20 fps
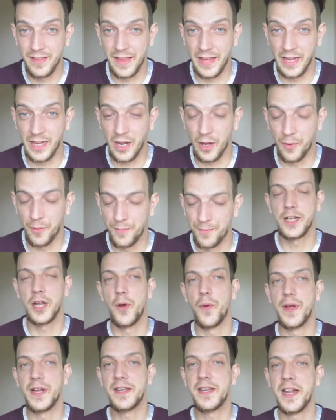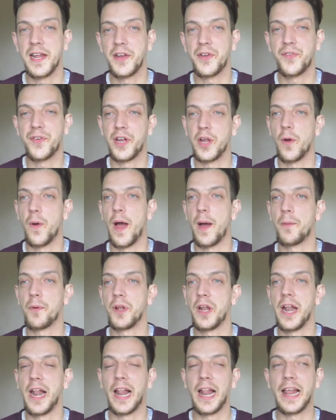there you go. So in today's video I'm
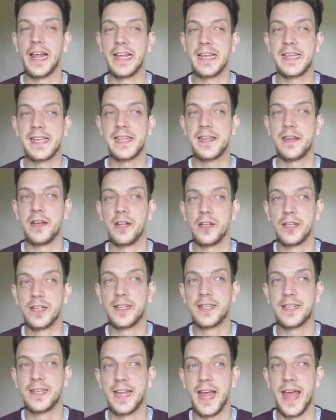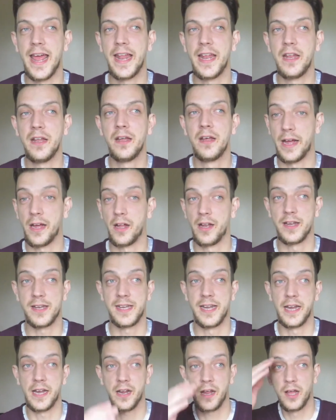going to list 10, hang on a
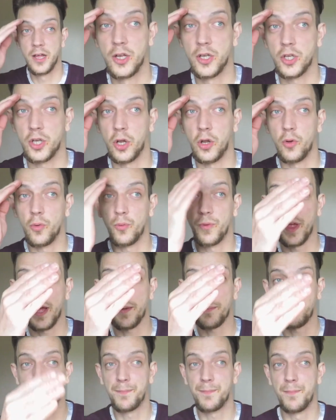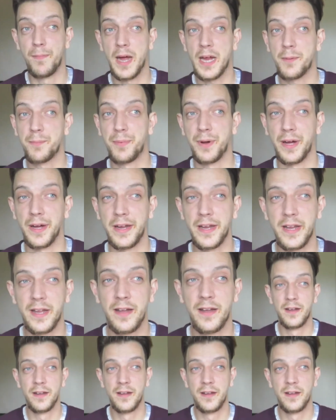sec, salute that magpie,